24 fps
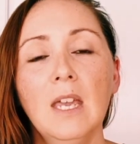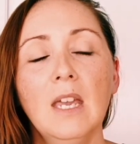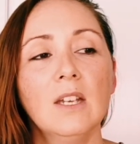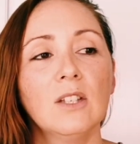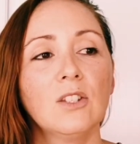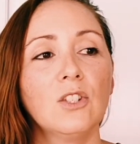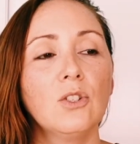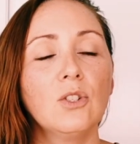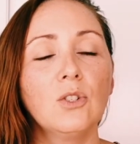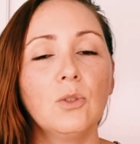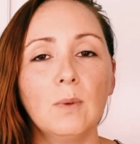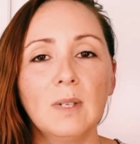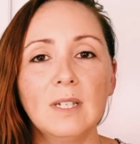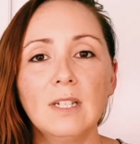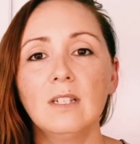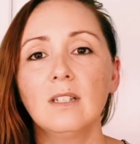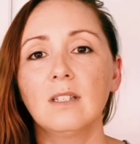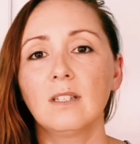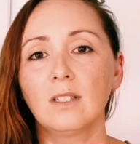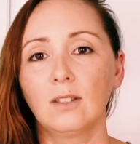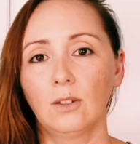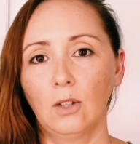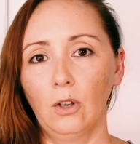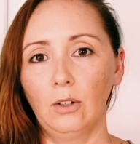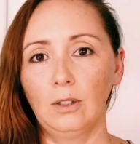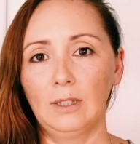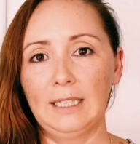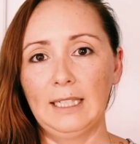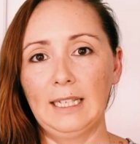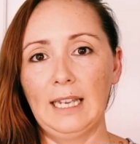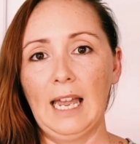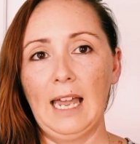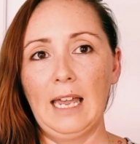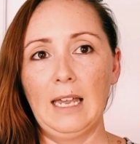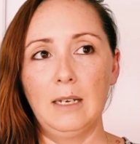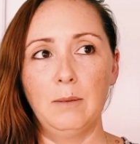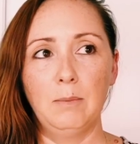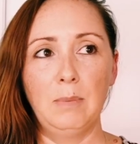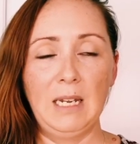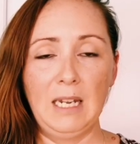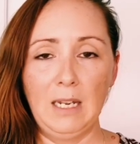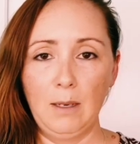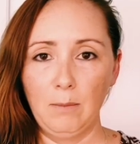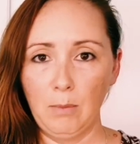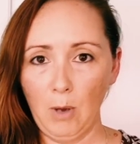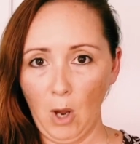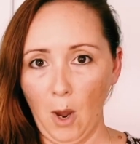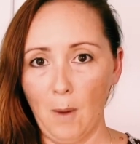So doing it slowly and
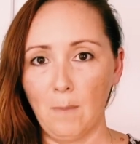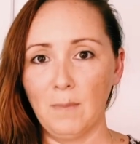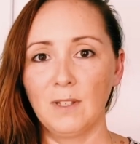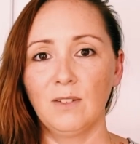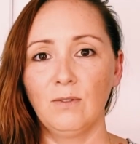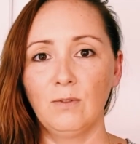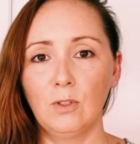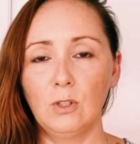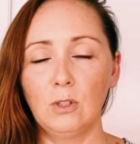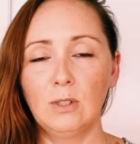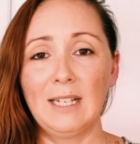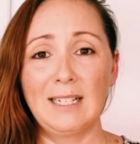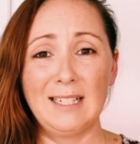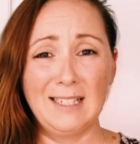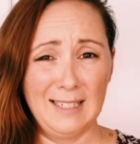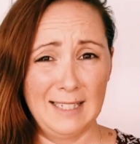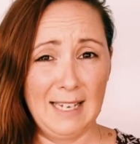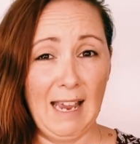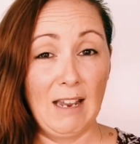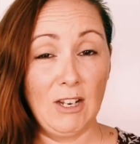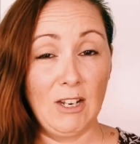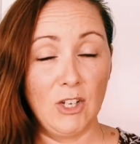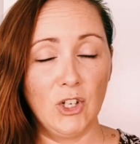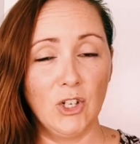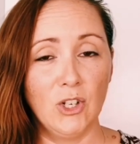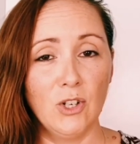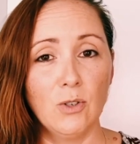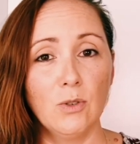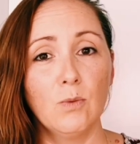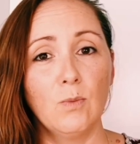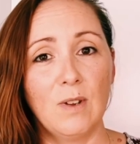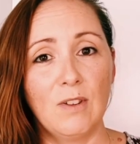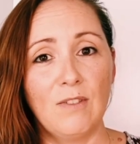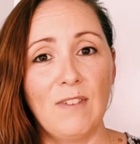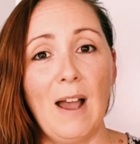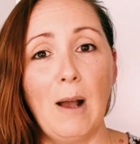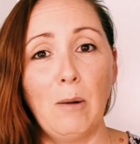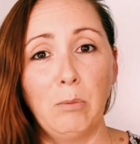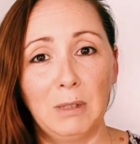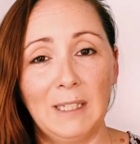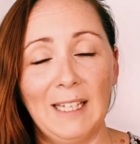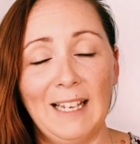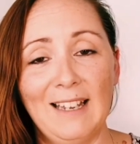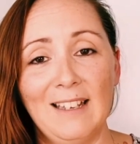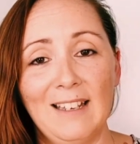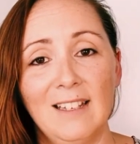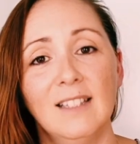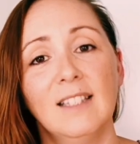being purposeful and intentional with our
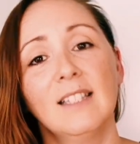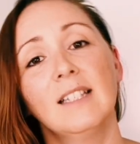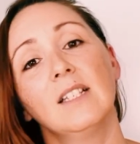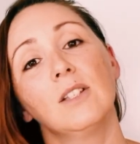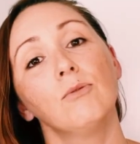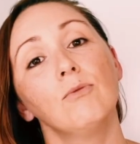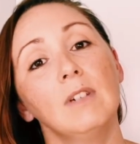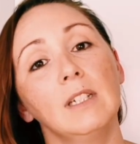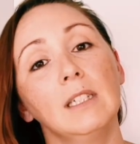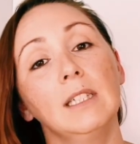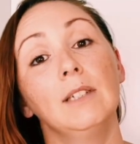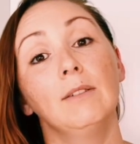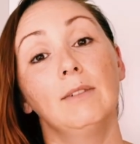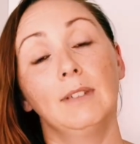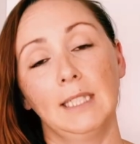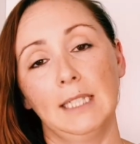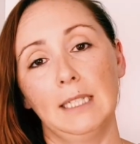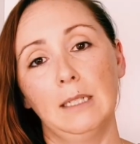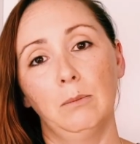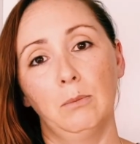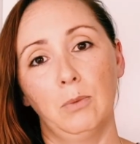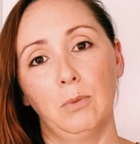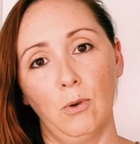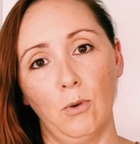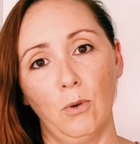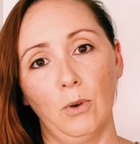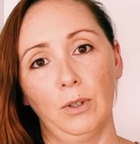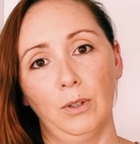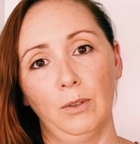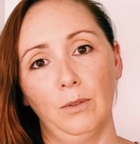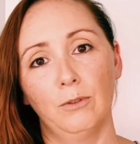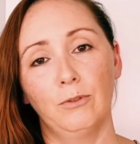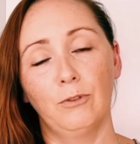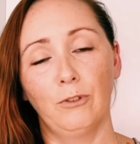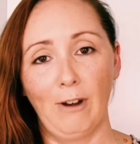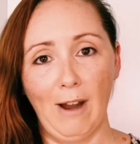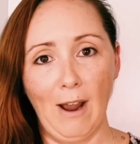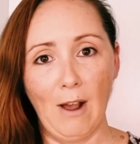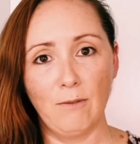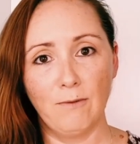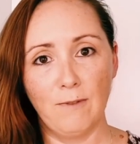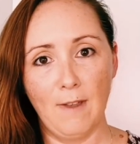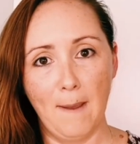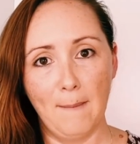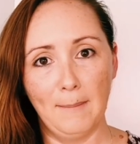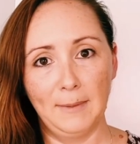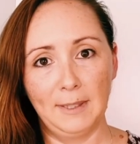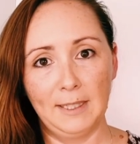plans is really, really important for our
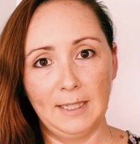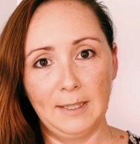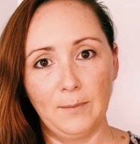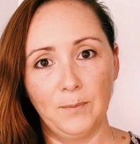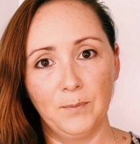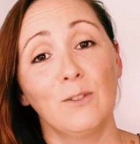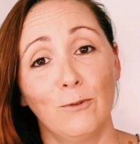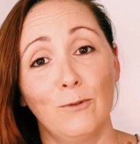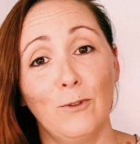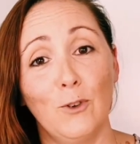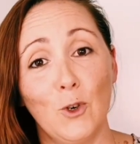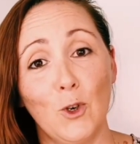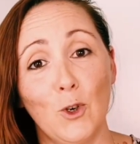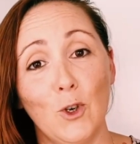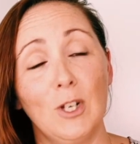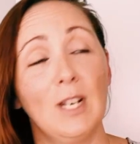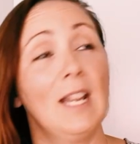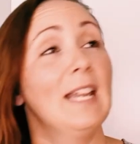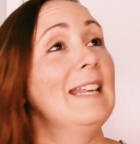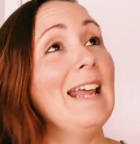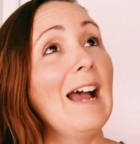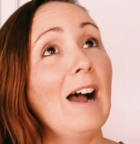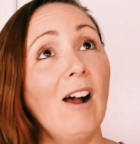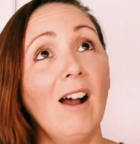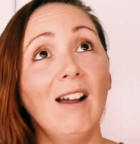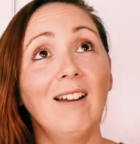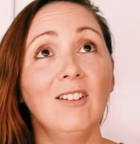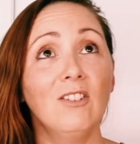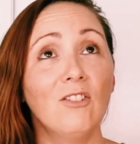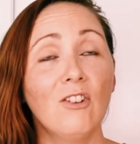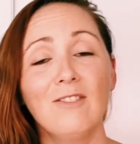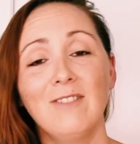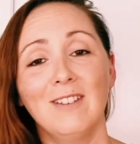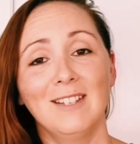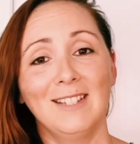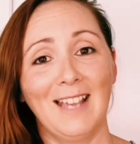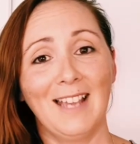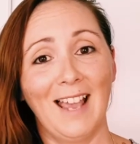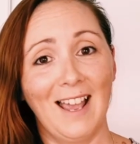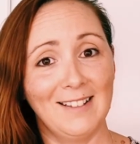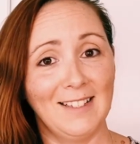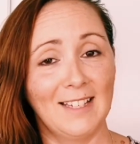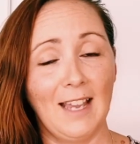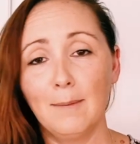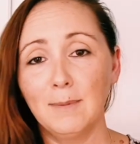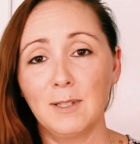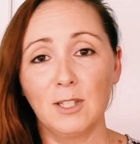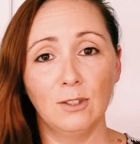family. Food. Now, I know this has
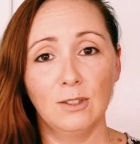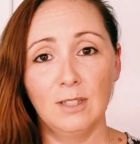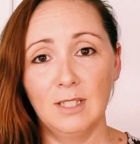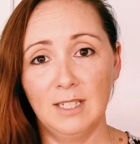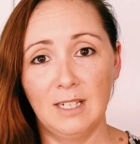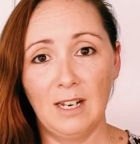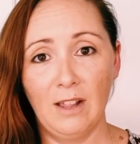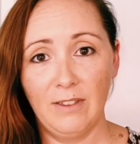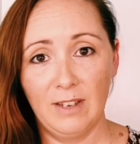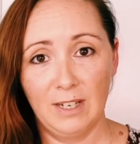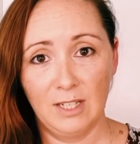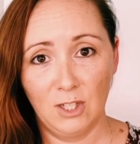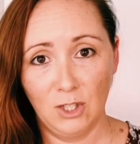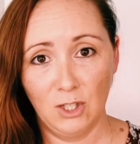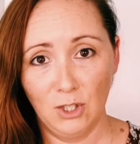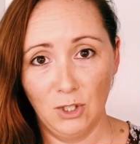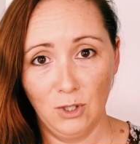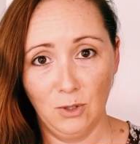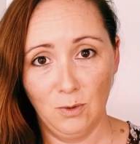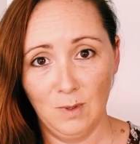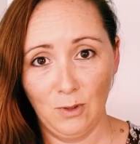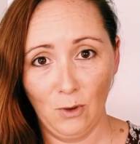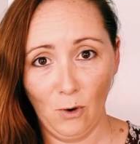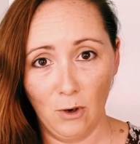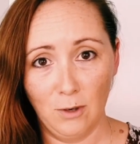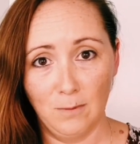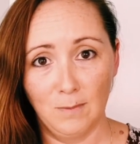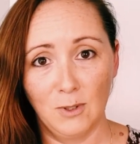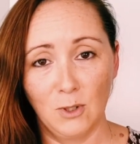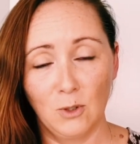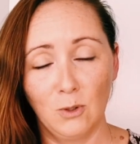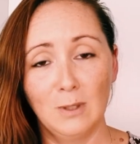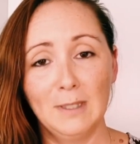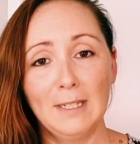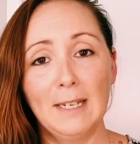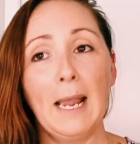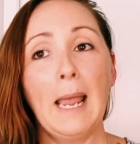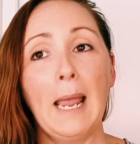absolutely nothing to do with homeschooling,